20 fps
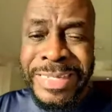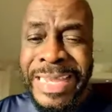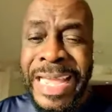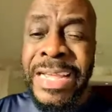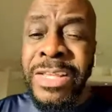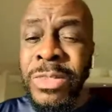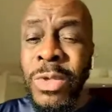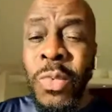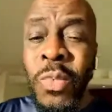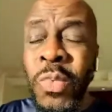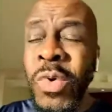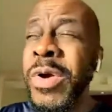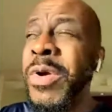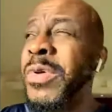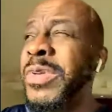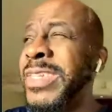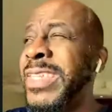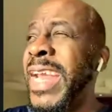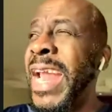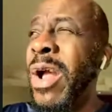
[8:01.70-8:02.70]
was like the
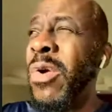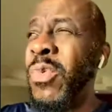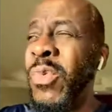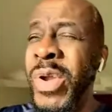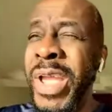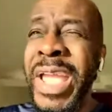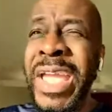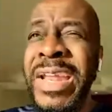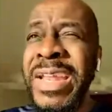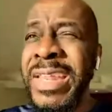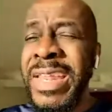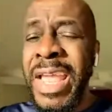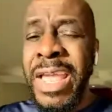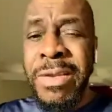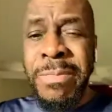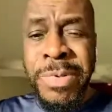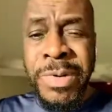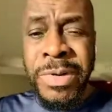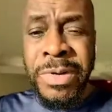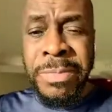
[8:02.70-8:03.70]
words that I read in
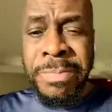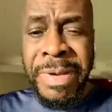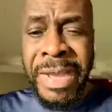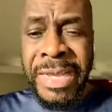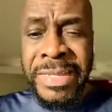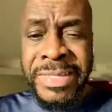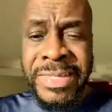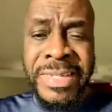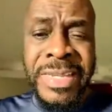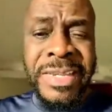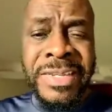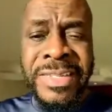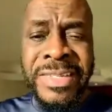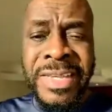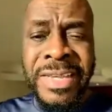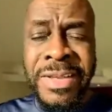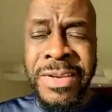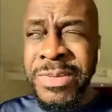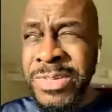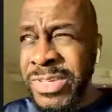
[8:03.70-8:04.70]
that book by Zig
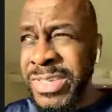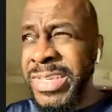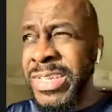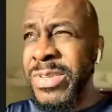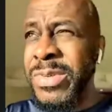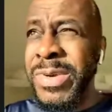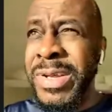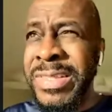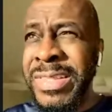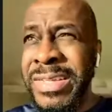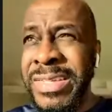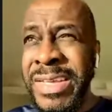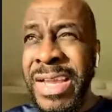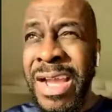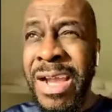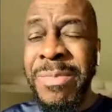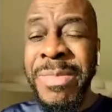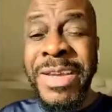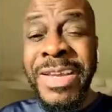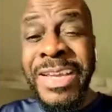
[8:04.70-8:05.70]
Ziglar, "See You at the
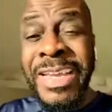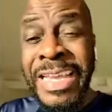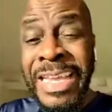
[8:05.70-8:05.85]
Top."